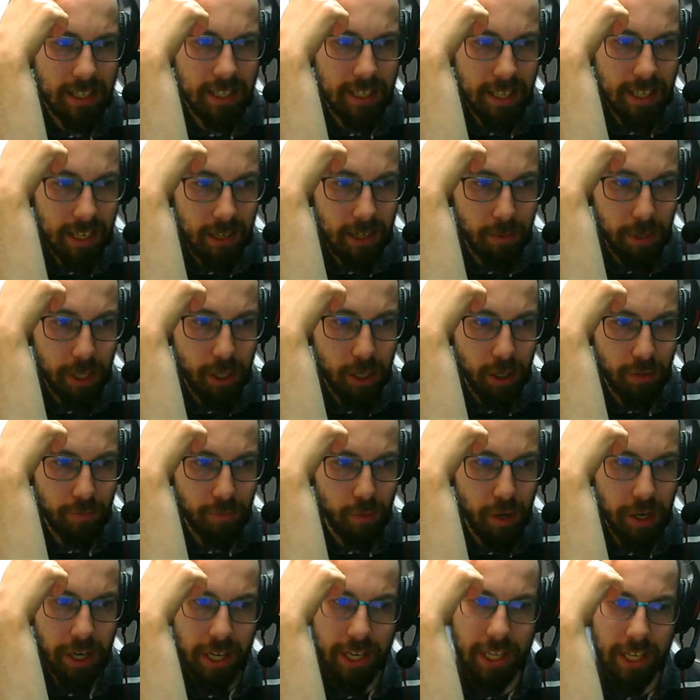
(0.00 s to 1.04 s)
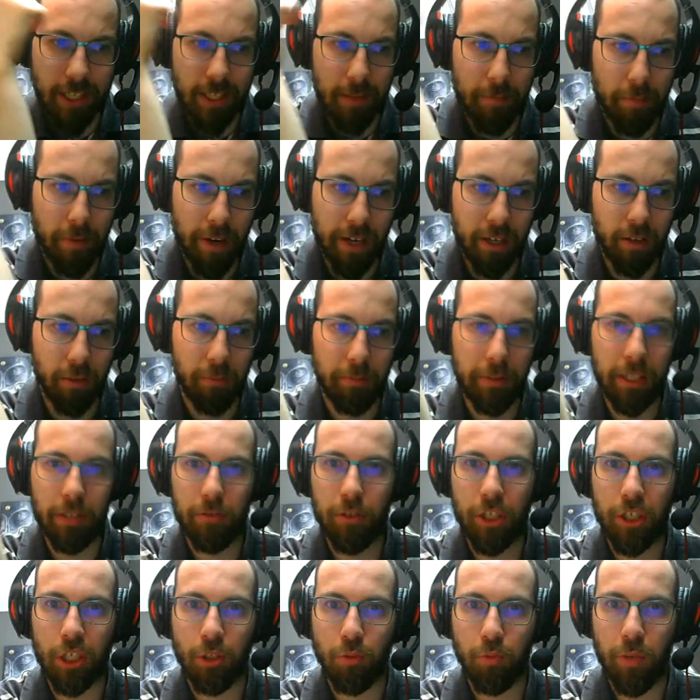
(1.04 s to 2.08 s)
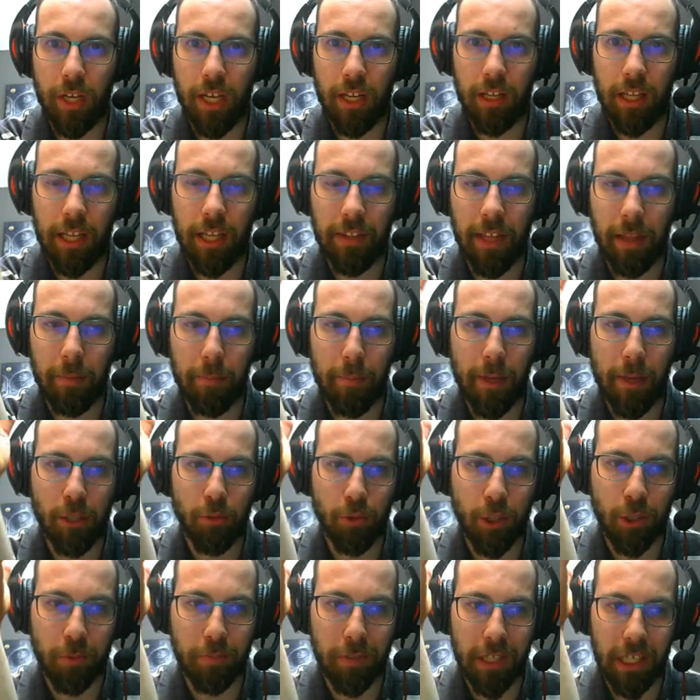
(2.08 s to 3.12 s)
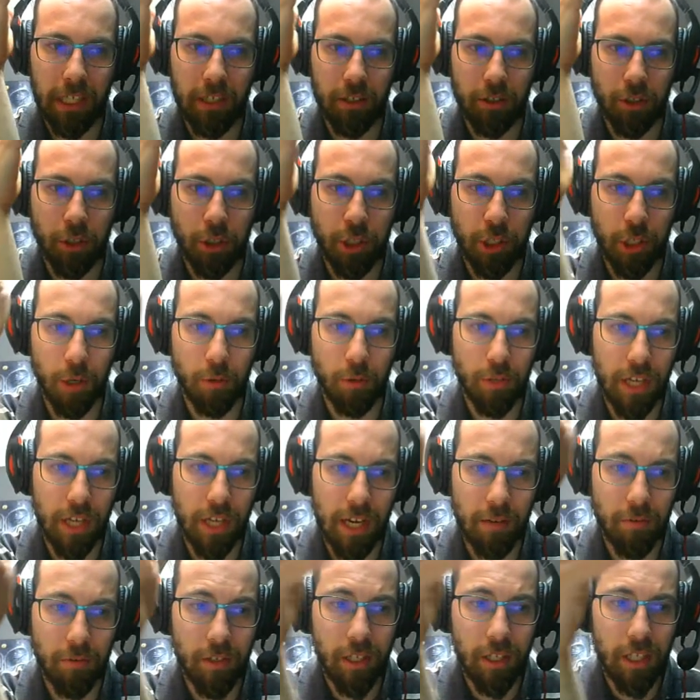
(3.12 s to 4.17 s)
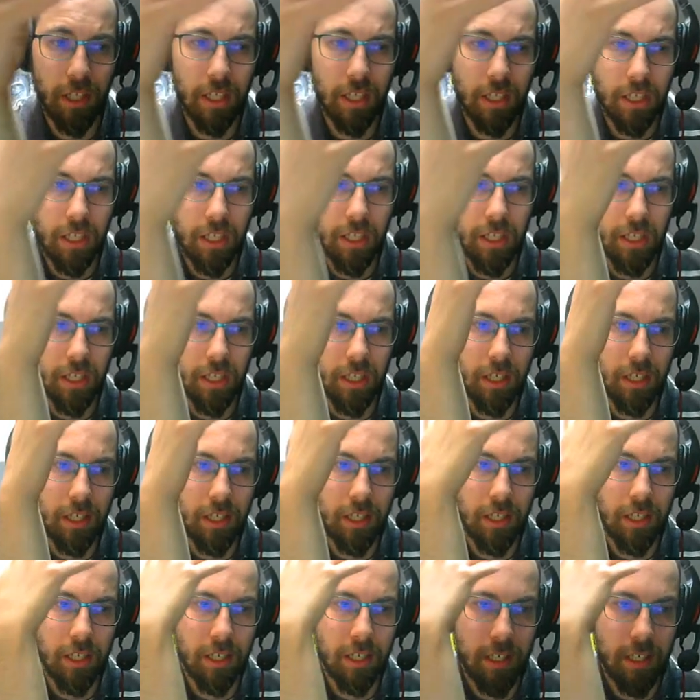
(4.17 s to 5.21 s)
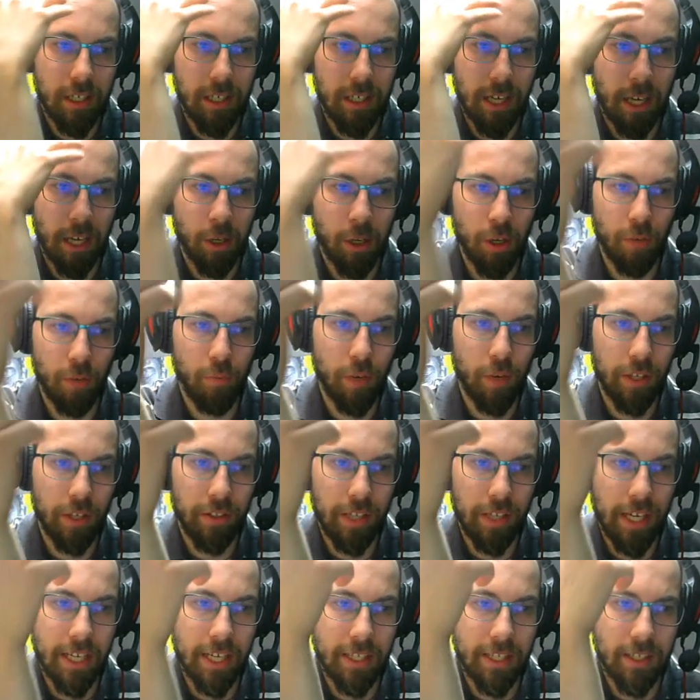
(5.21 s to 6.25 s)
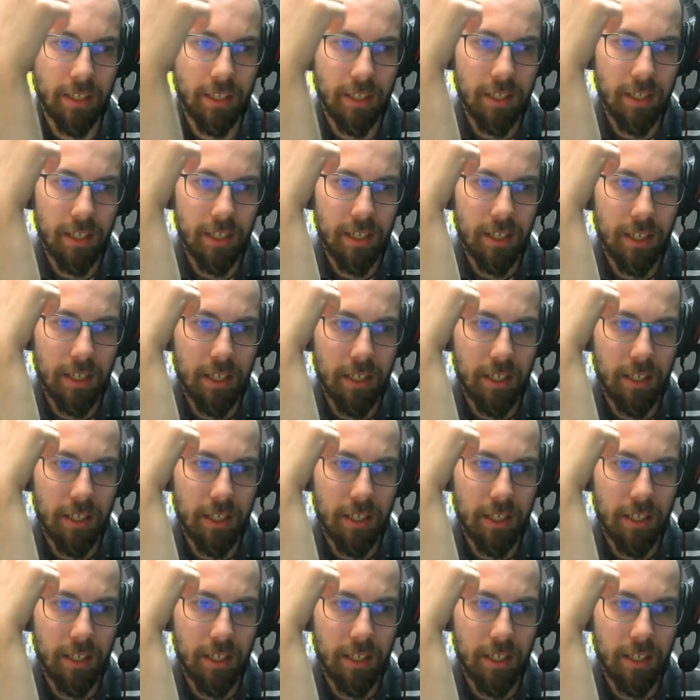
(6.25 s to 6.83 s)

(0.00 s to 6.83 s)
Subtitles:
I think we could have won against the Bracknell Beaters as well, and that match was played on Showdown. I could have won that.